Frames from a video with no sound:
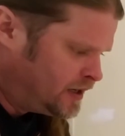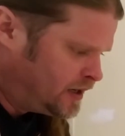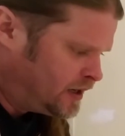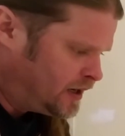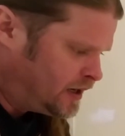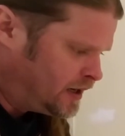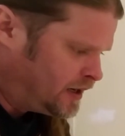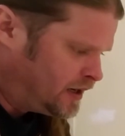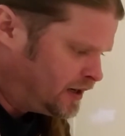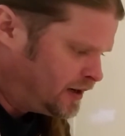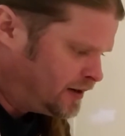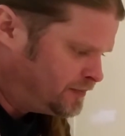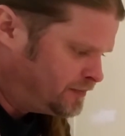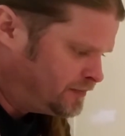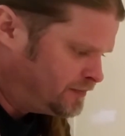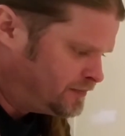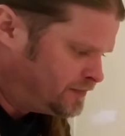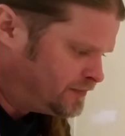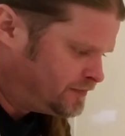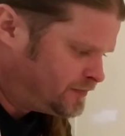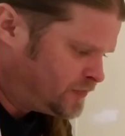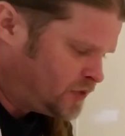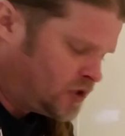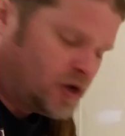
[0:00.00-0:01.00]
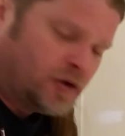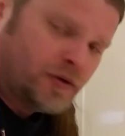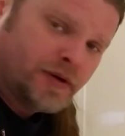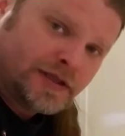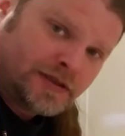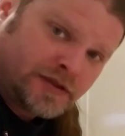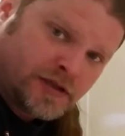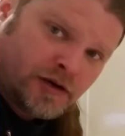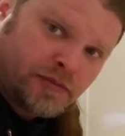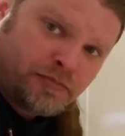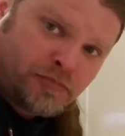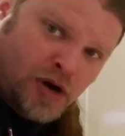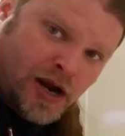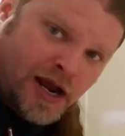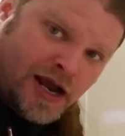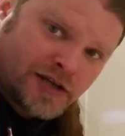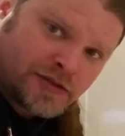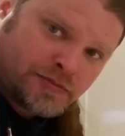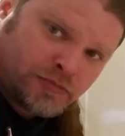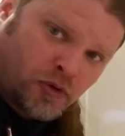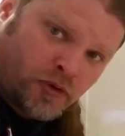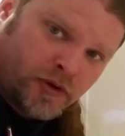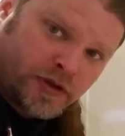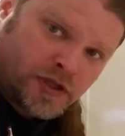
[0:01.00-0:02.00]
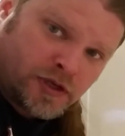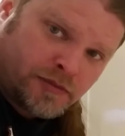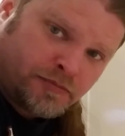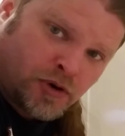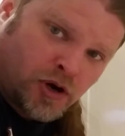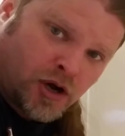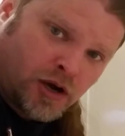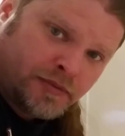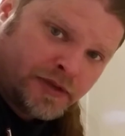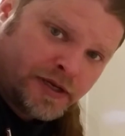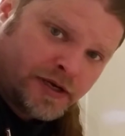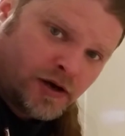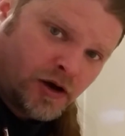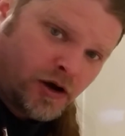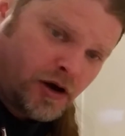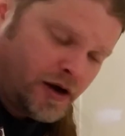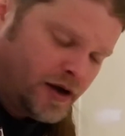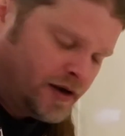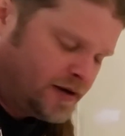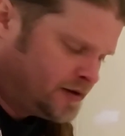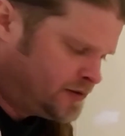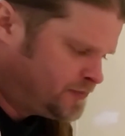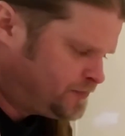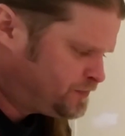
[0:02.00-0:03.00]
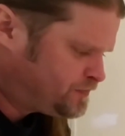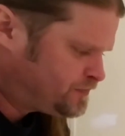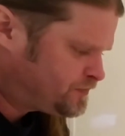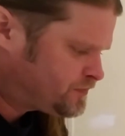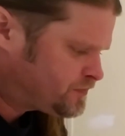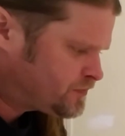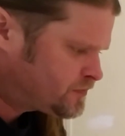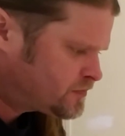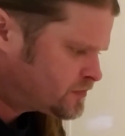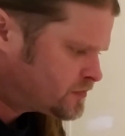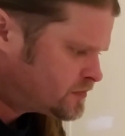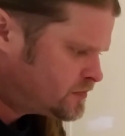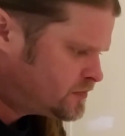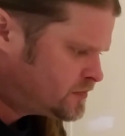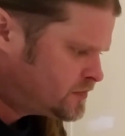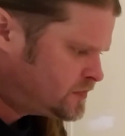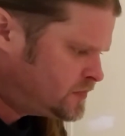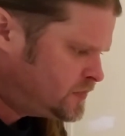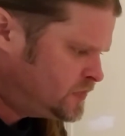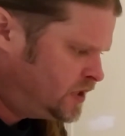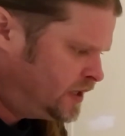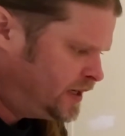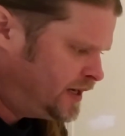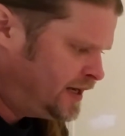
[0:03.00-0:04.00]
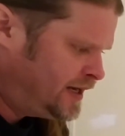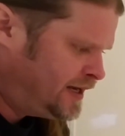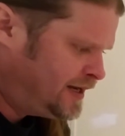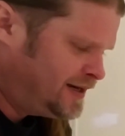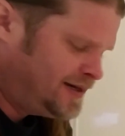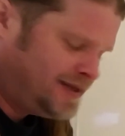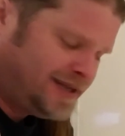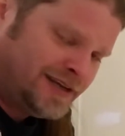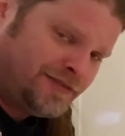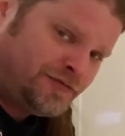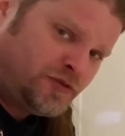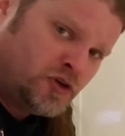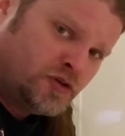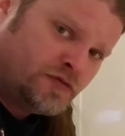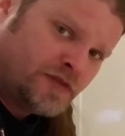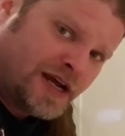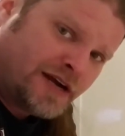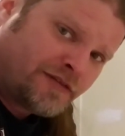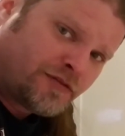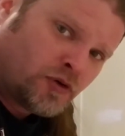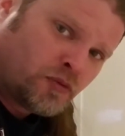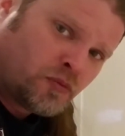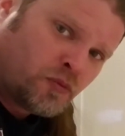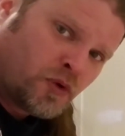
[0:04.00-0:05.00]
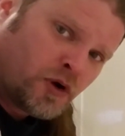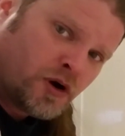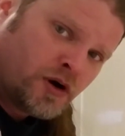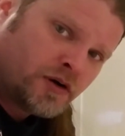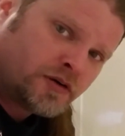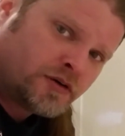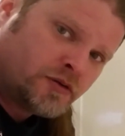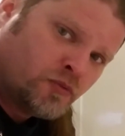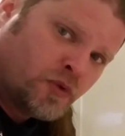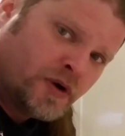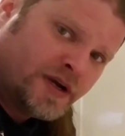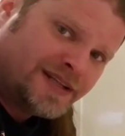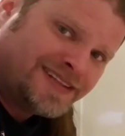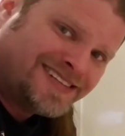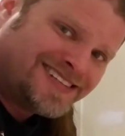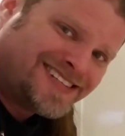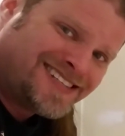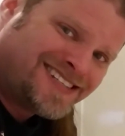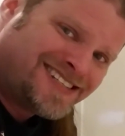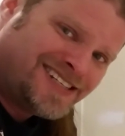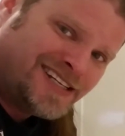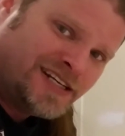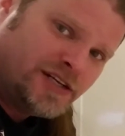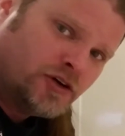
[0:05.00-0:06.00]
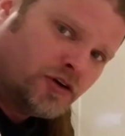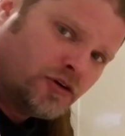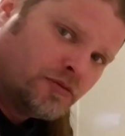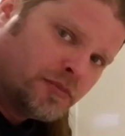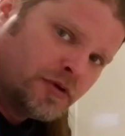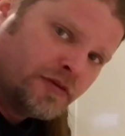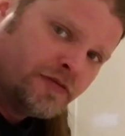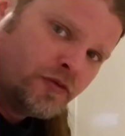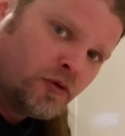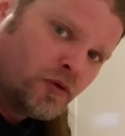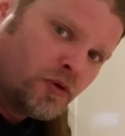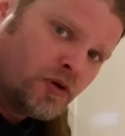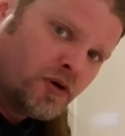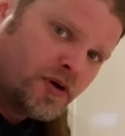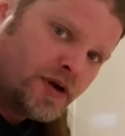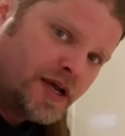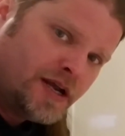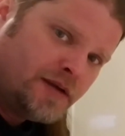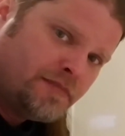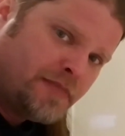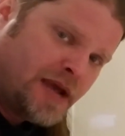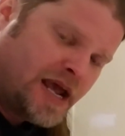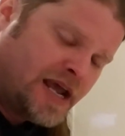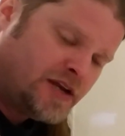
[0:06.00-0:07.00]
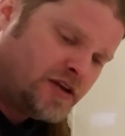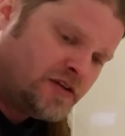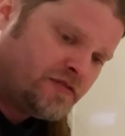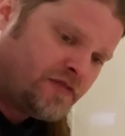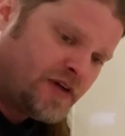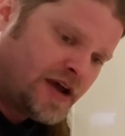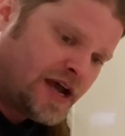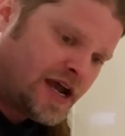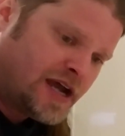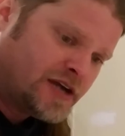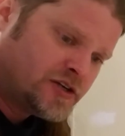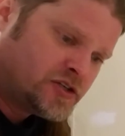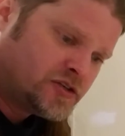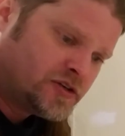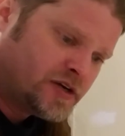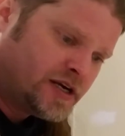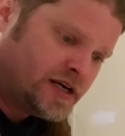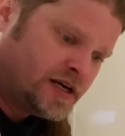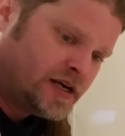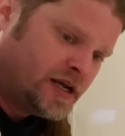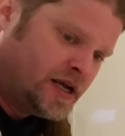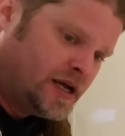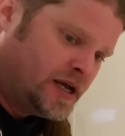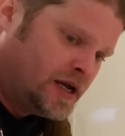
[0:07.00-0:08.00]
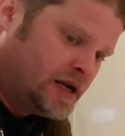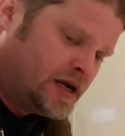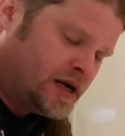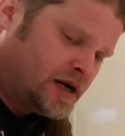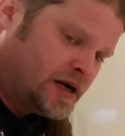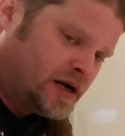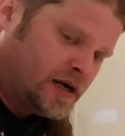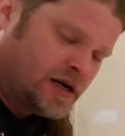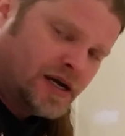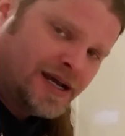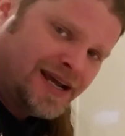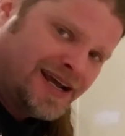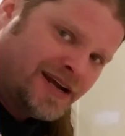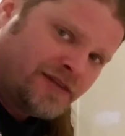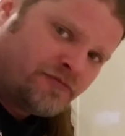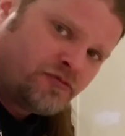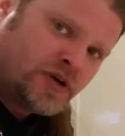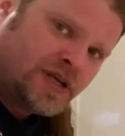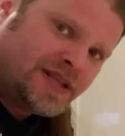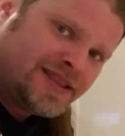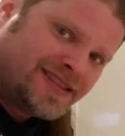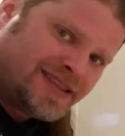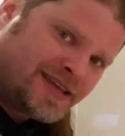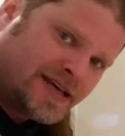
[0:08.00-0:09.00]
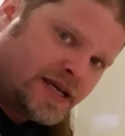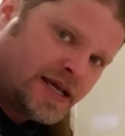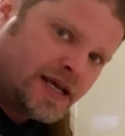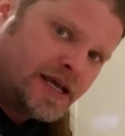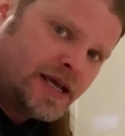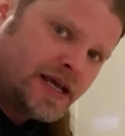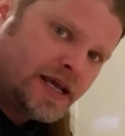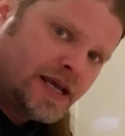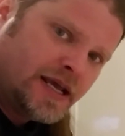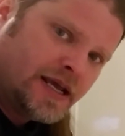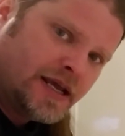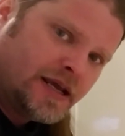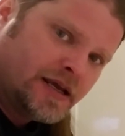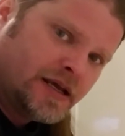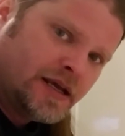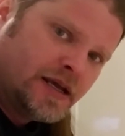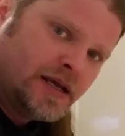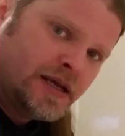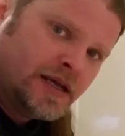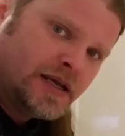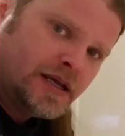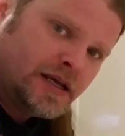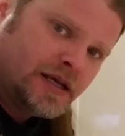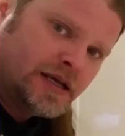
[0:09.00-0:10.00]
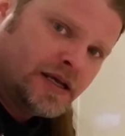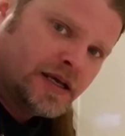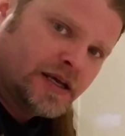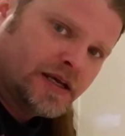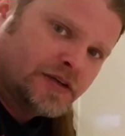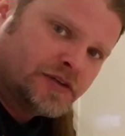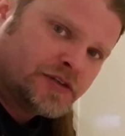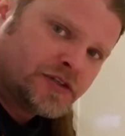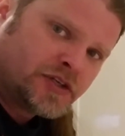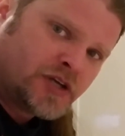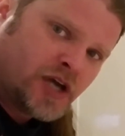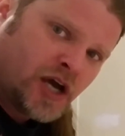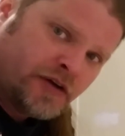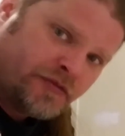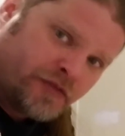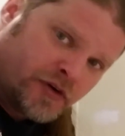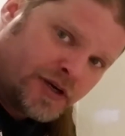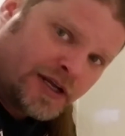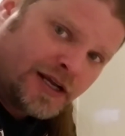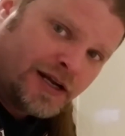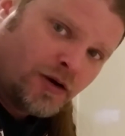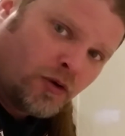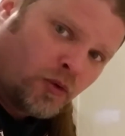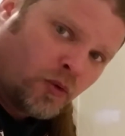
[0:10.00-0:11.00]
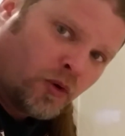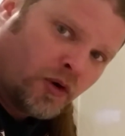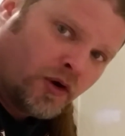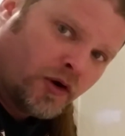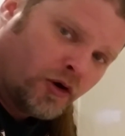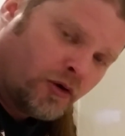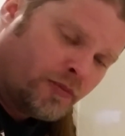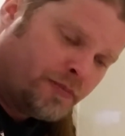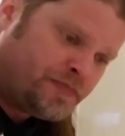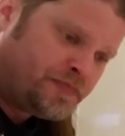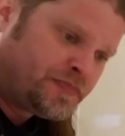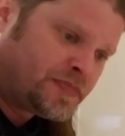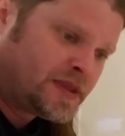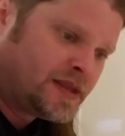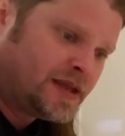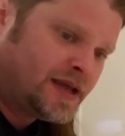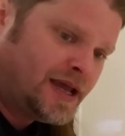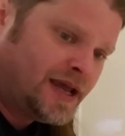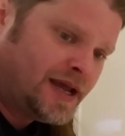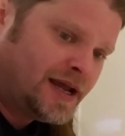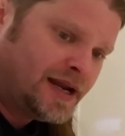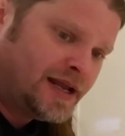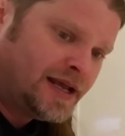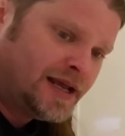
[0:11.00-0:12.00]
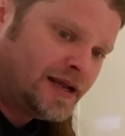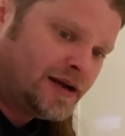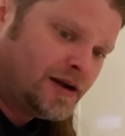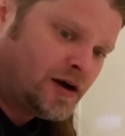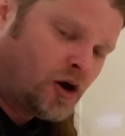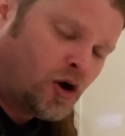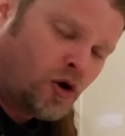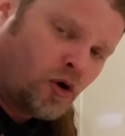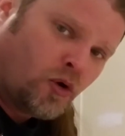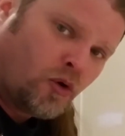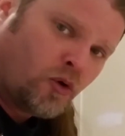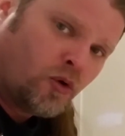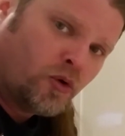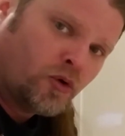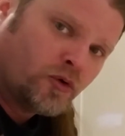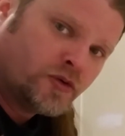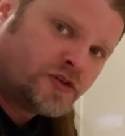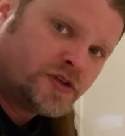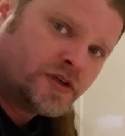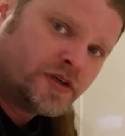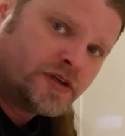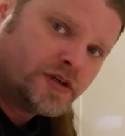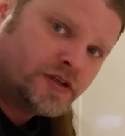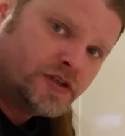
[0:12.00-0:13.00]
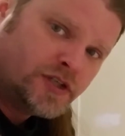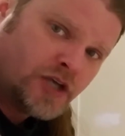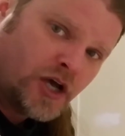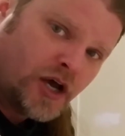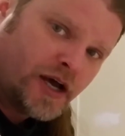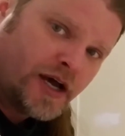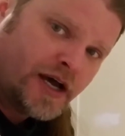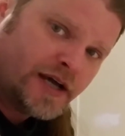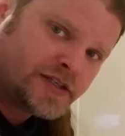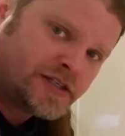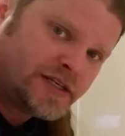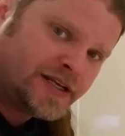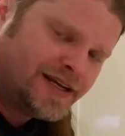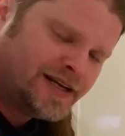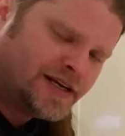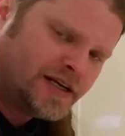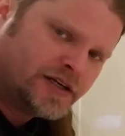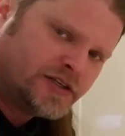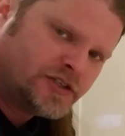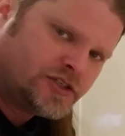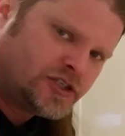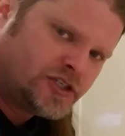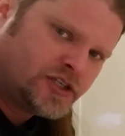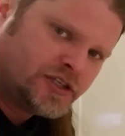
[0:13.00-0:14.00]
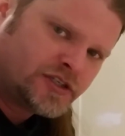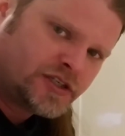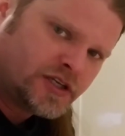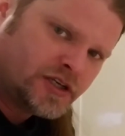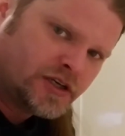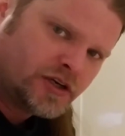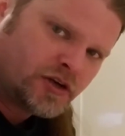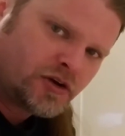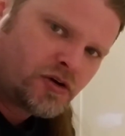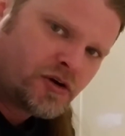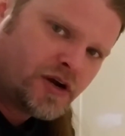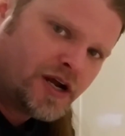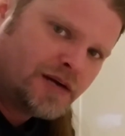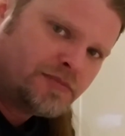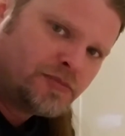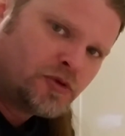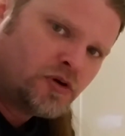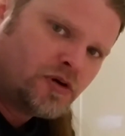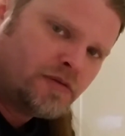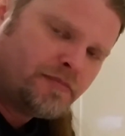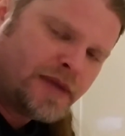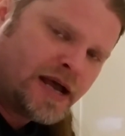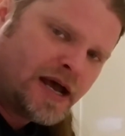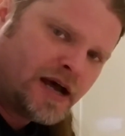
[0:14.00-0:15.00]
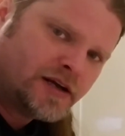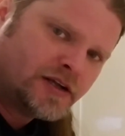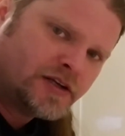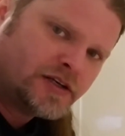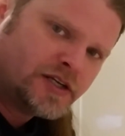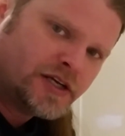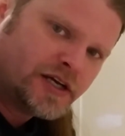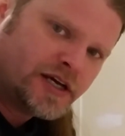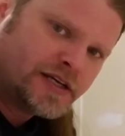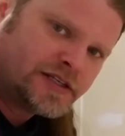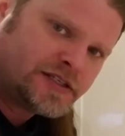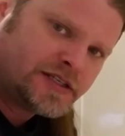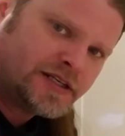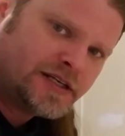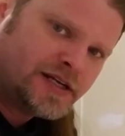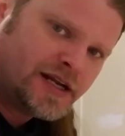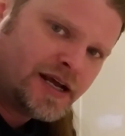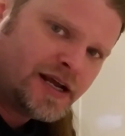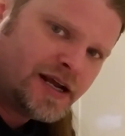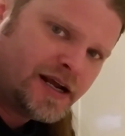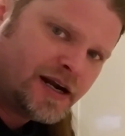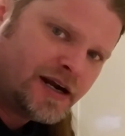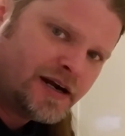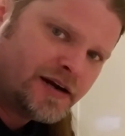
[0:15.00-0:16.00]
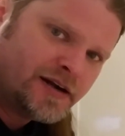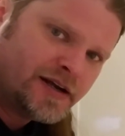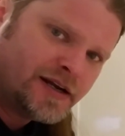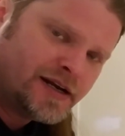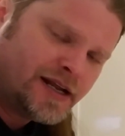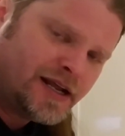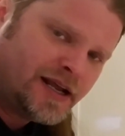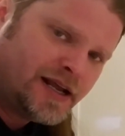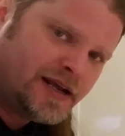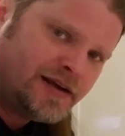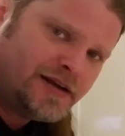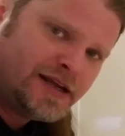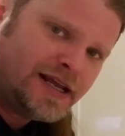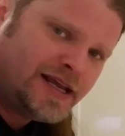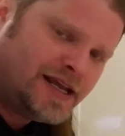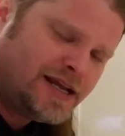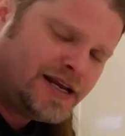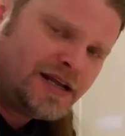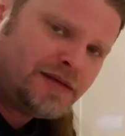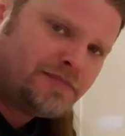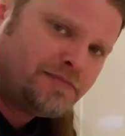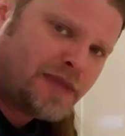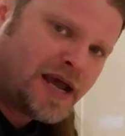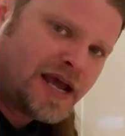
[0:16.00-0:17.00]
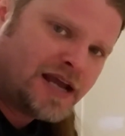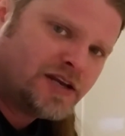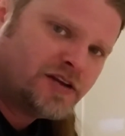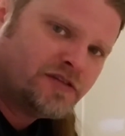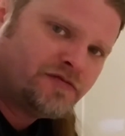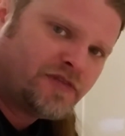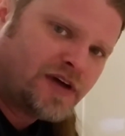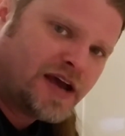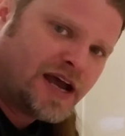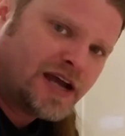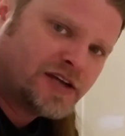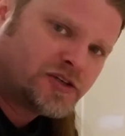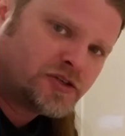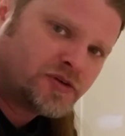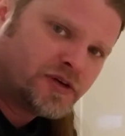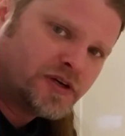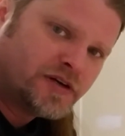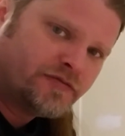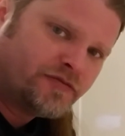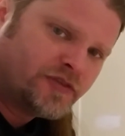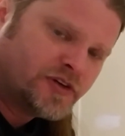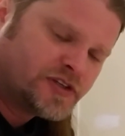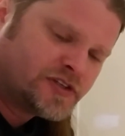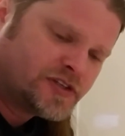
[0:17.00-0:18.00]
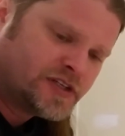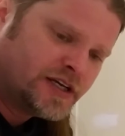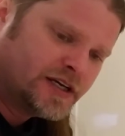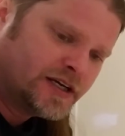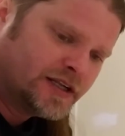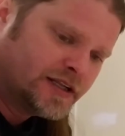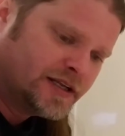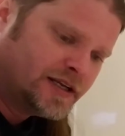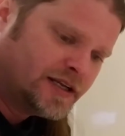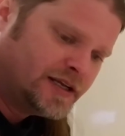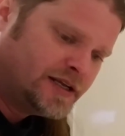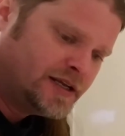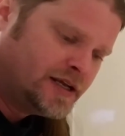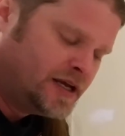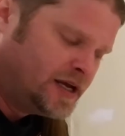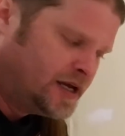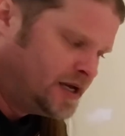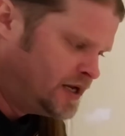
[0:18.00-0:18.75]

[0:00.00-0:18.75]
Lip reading: At their price point, they're probably not. And if you've ever worked with steel before in manufacturing, everything is covered in oil and it holds dust. And there's just an incredible amount of dust in the air in any manufacturing facility.